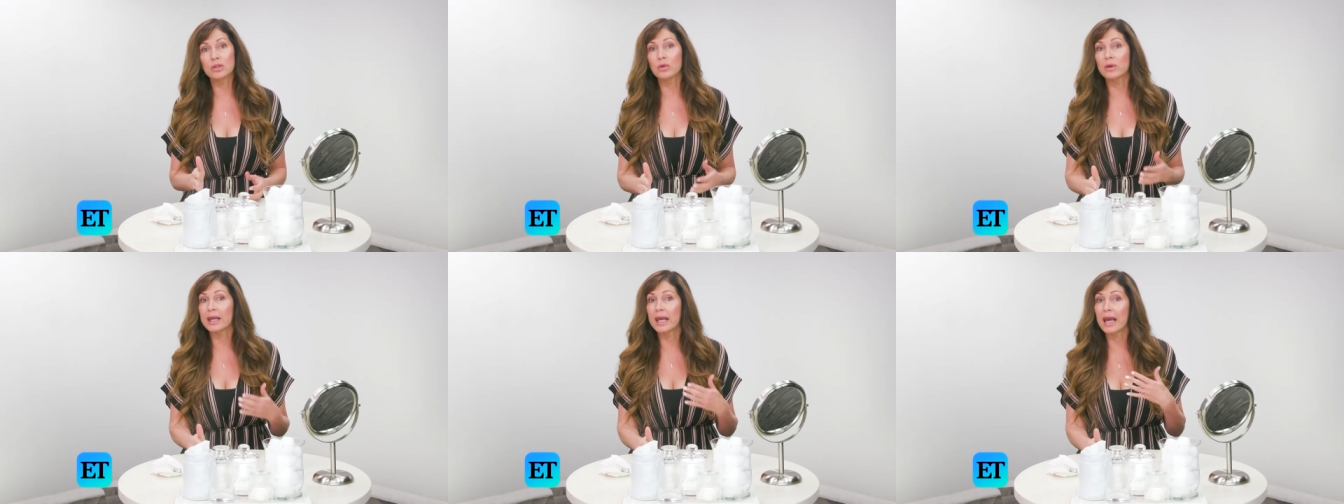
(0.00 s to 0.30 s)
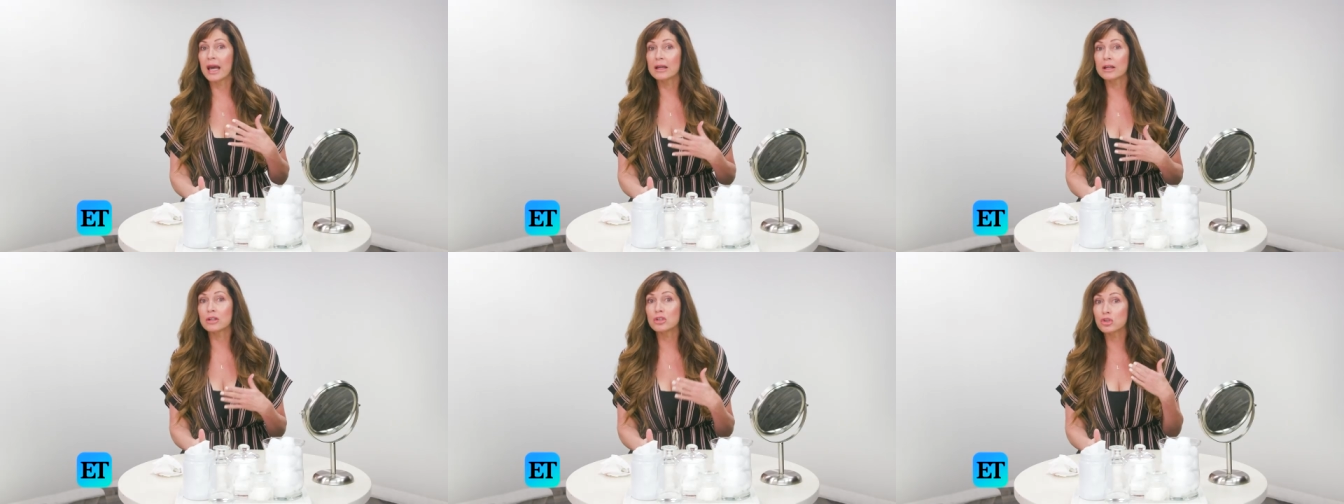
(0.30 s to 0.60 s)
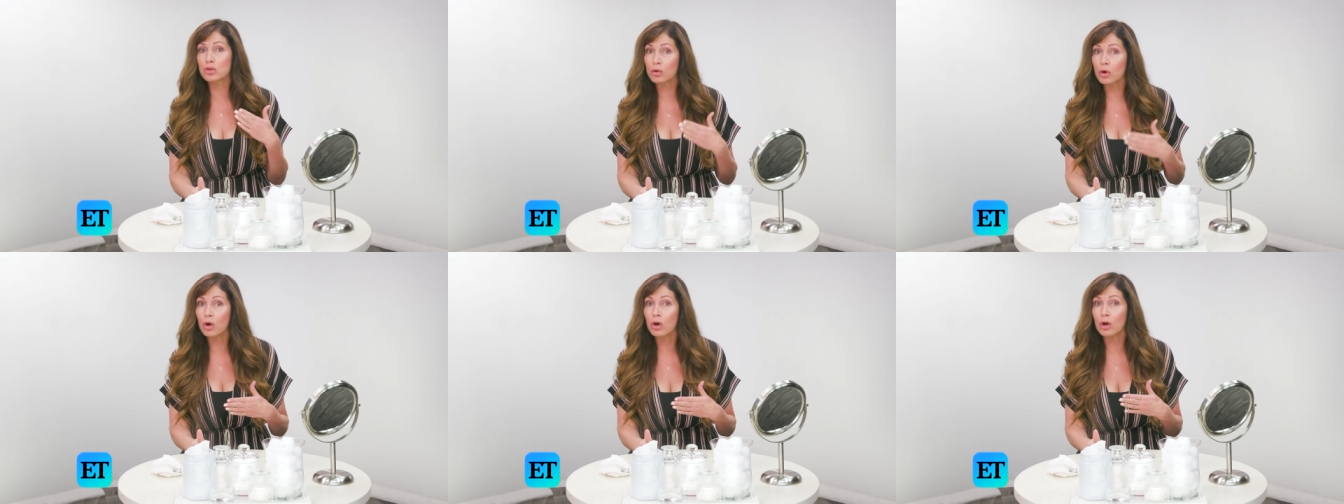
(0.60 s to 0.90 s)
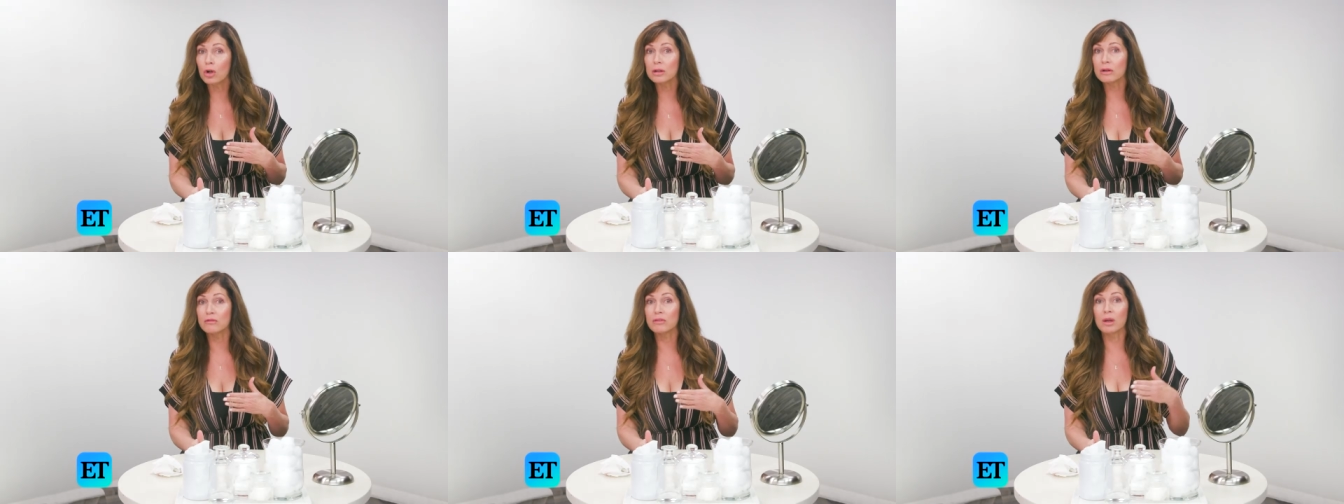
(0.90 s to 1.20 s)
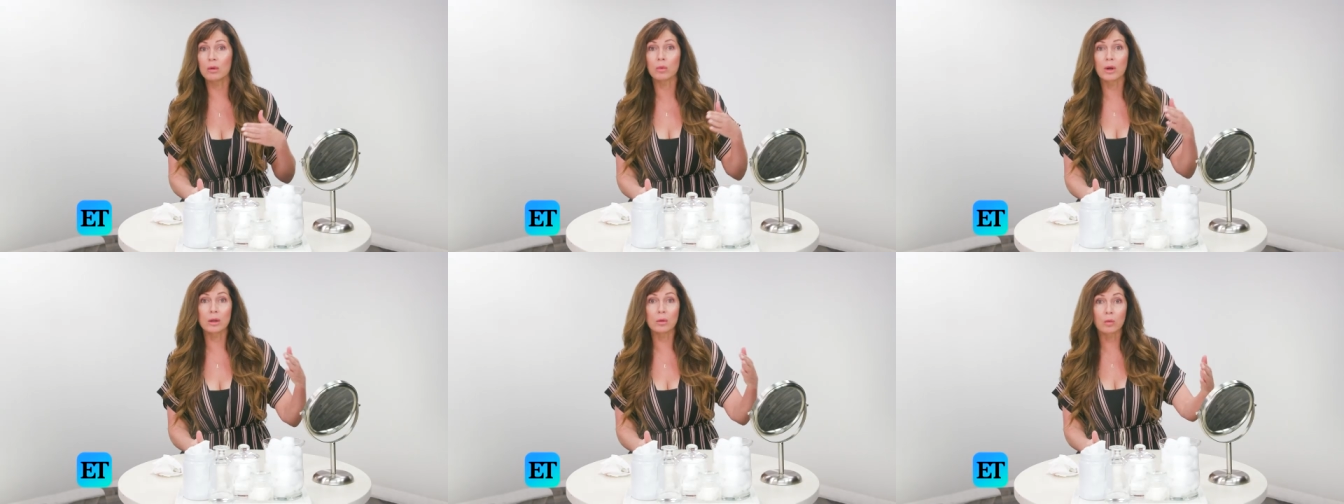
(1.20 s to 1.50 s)
You can't control if
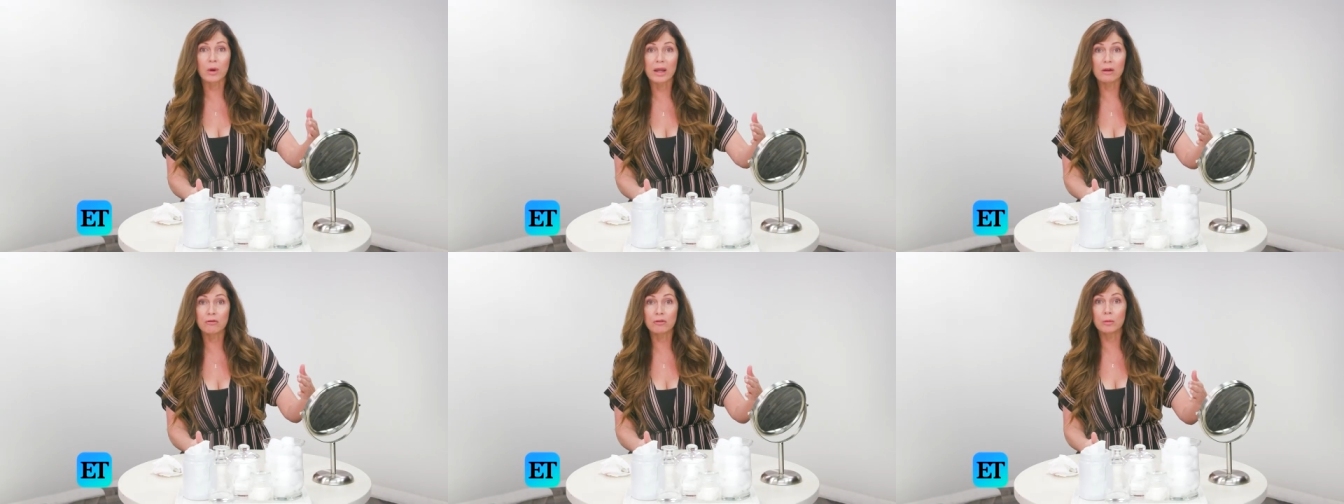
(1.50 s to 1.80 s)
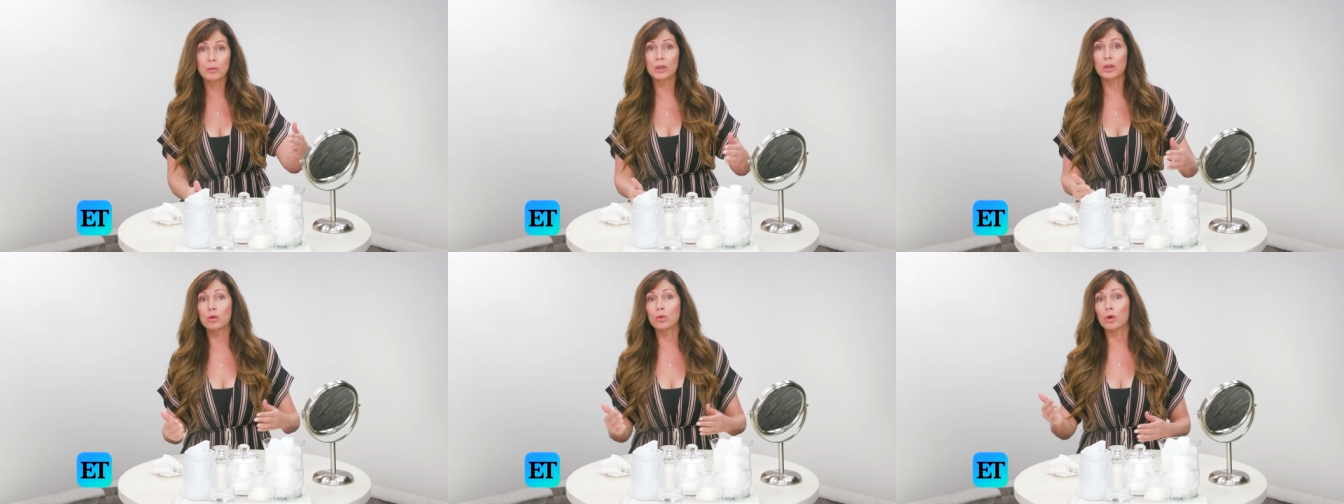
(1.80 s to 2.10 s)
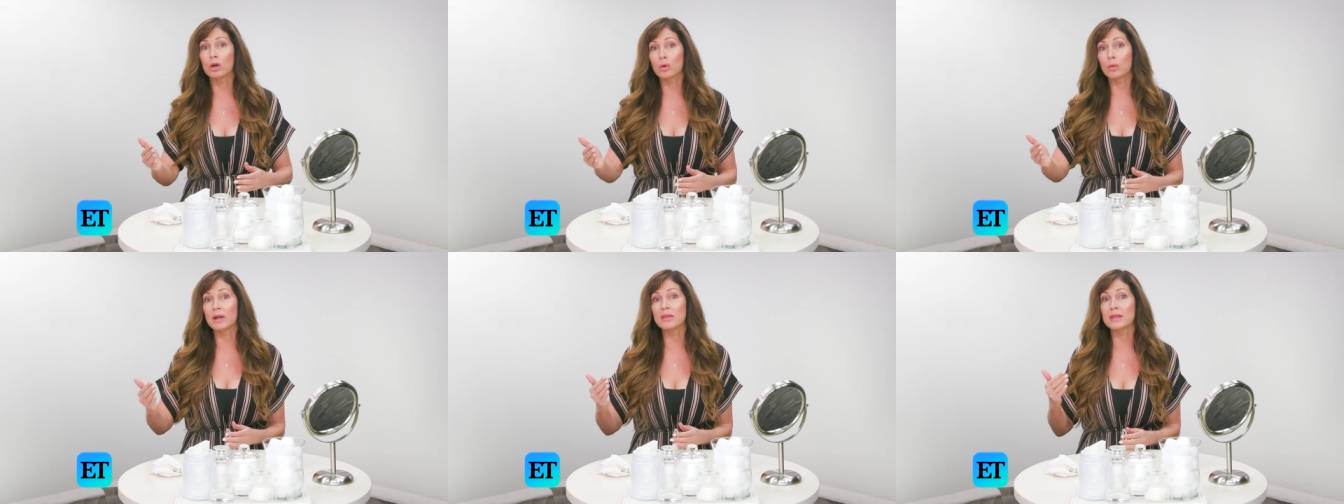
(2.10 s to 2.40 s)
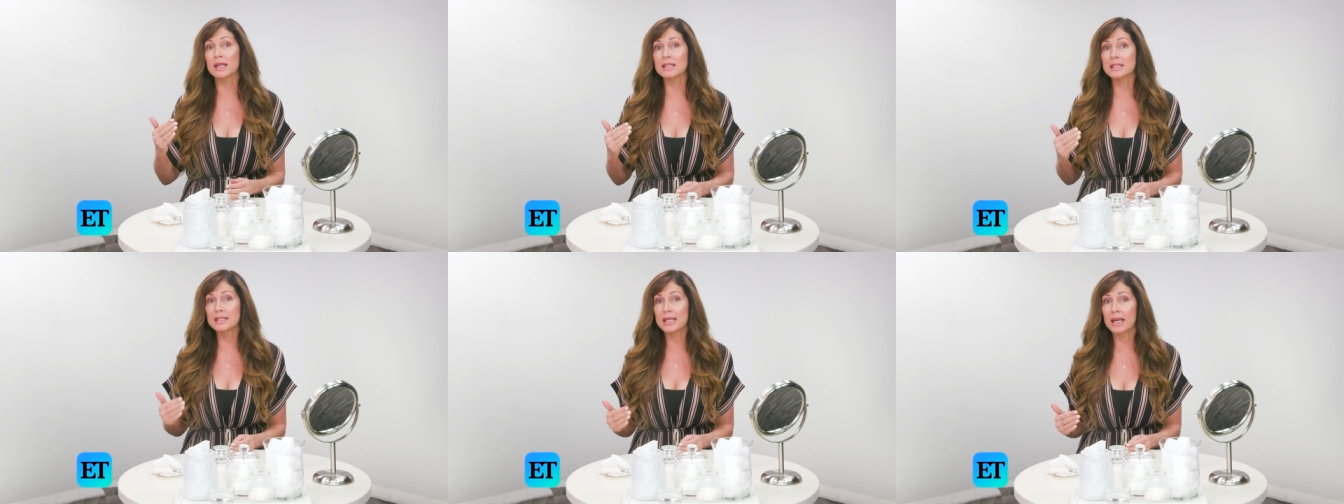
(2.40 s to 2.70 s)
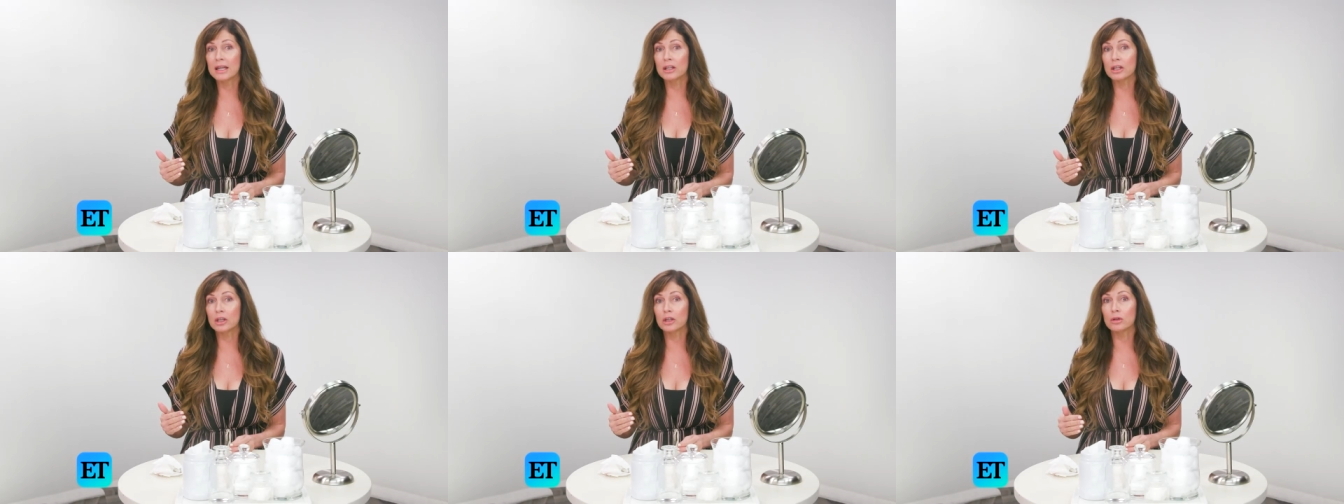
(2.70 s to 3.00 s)
they run away from you or what they
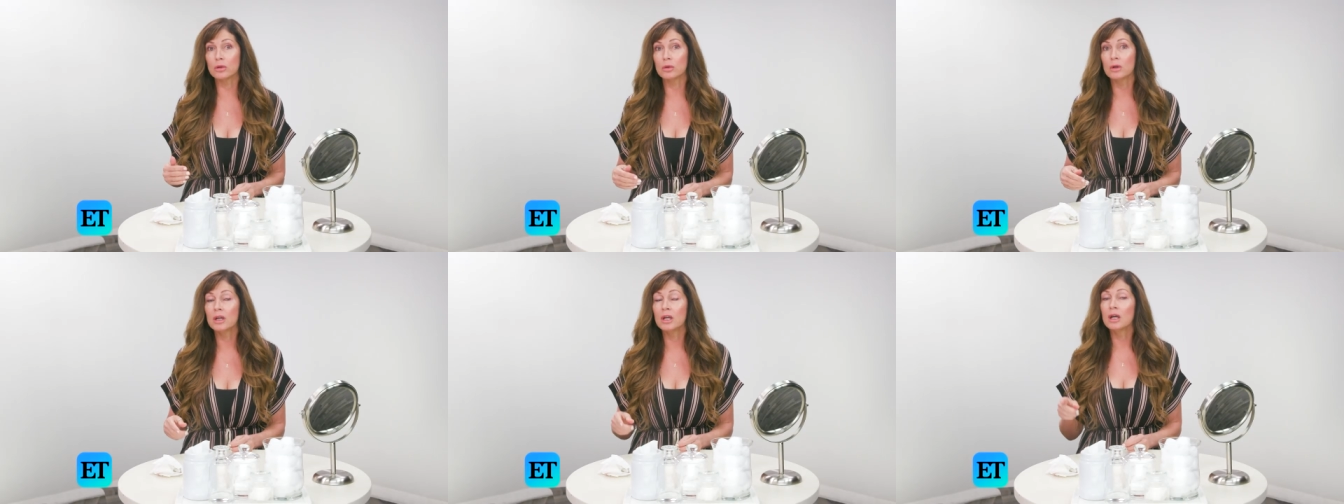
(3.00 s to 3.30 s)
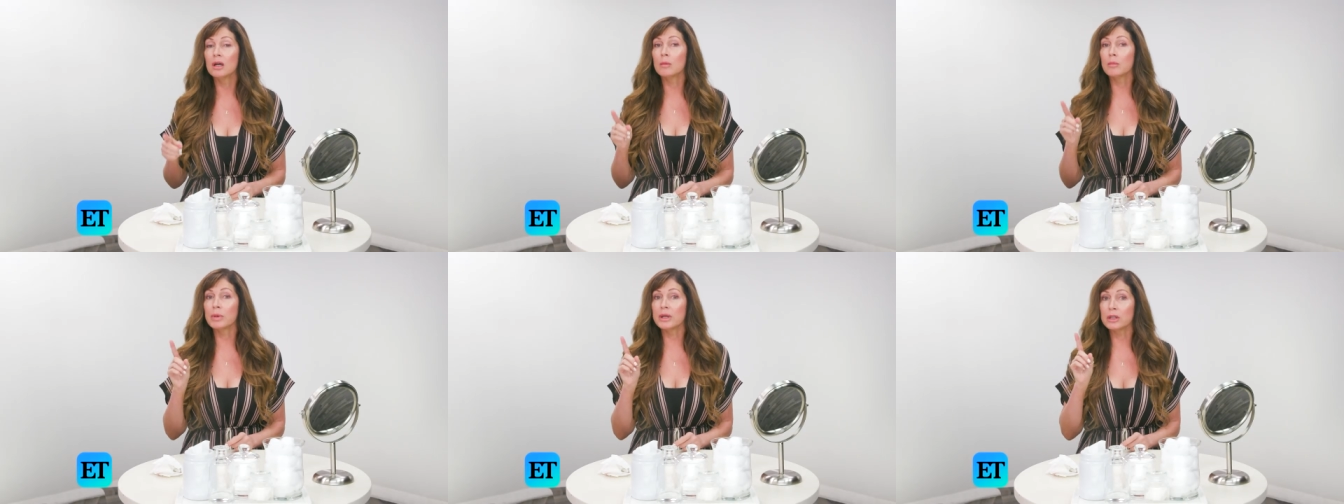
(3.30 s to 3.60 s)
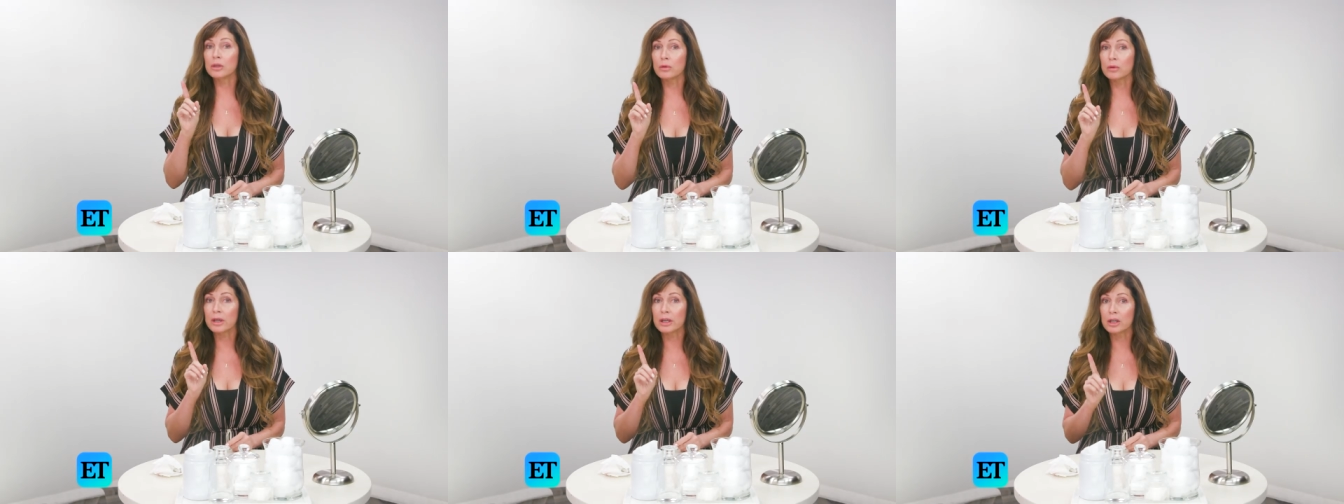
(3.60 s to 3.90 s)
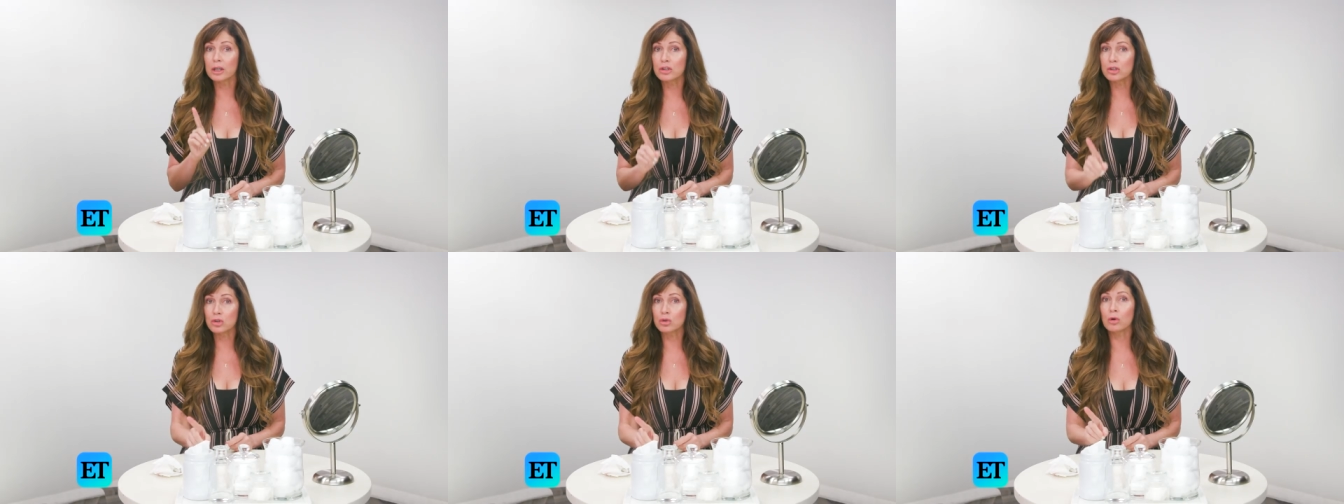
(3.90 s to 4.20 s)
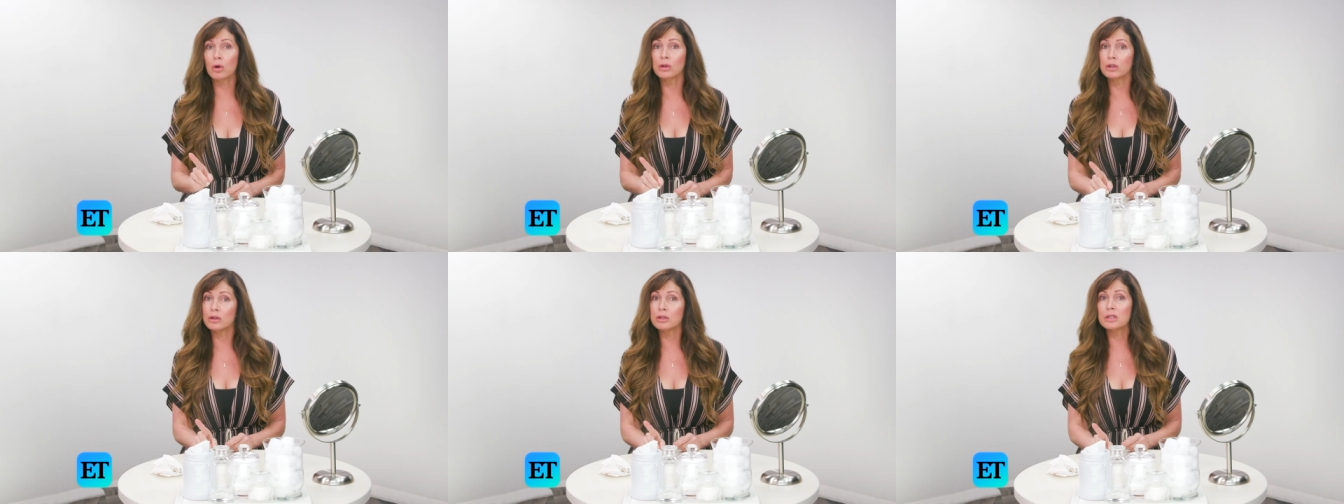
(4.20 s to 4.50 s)
say to you, but you can
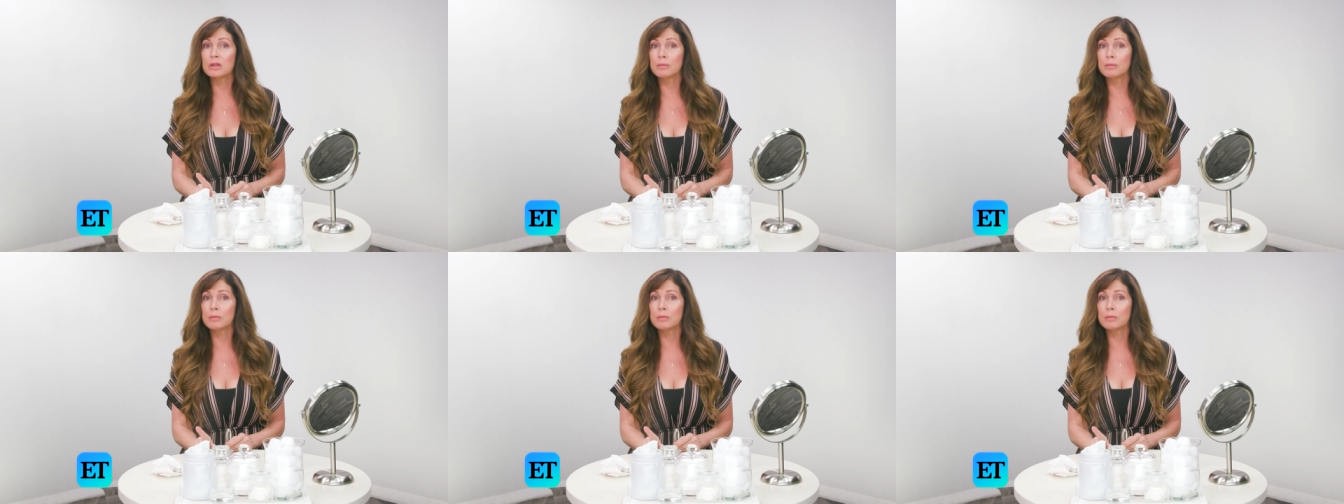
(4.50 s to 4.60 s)
control your